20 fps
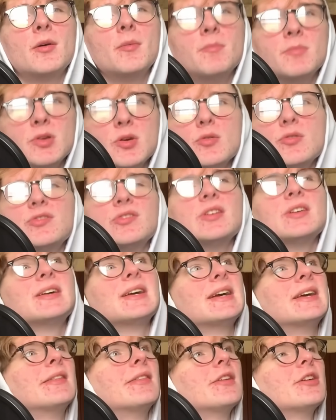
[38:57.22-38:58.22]
music
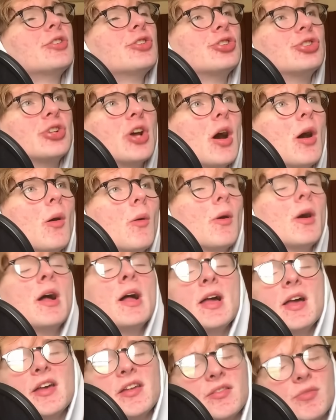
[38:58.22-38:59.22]
in this show is